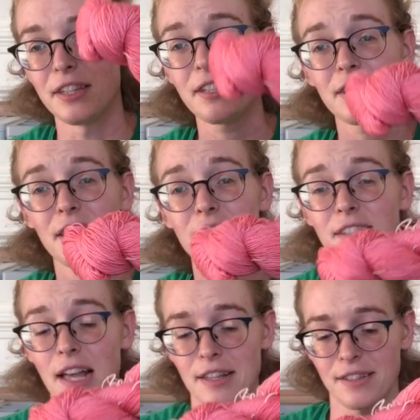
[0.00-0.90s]
This is
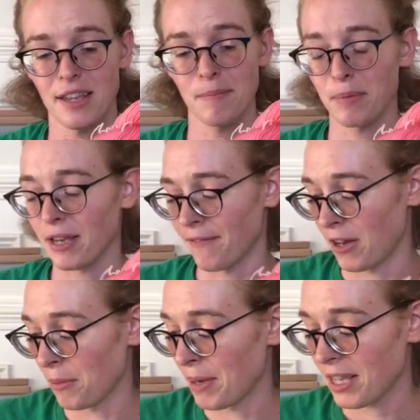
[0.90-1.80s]
that same
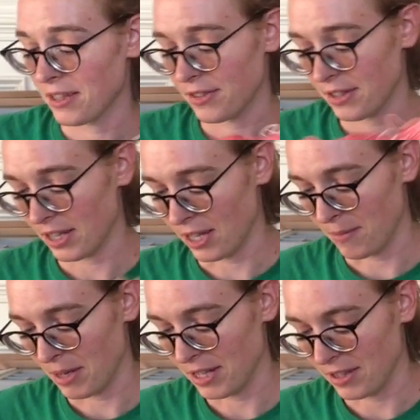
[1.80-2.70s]
BFL base
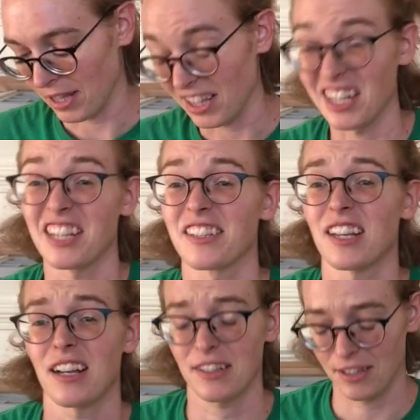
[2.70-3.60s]
as like the knee
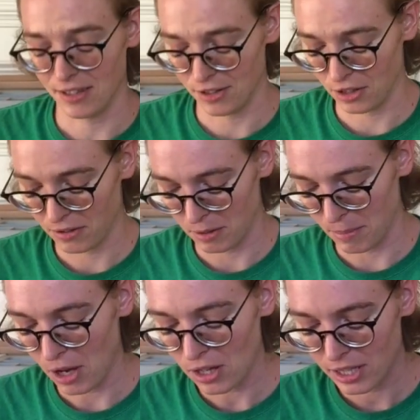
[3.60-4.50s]
socks and the start of the
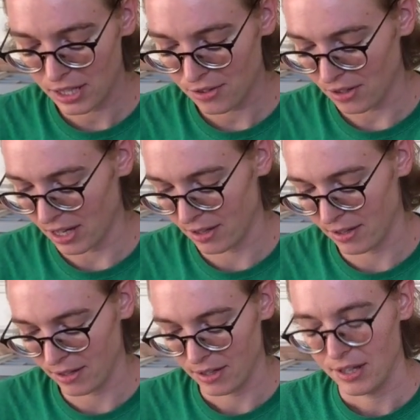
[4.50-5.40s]
poly, so
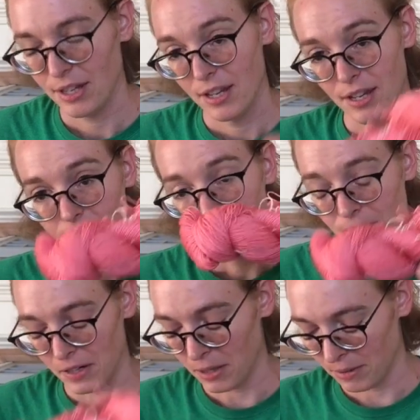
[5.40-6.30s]
I need to
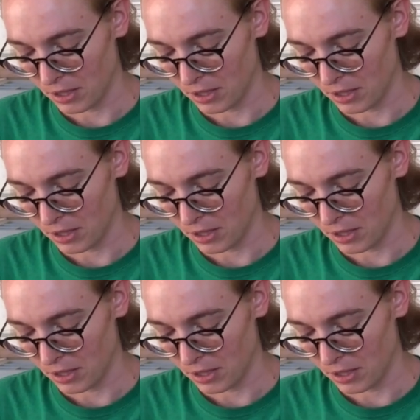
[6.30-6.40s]
figure out what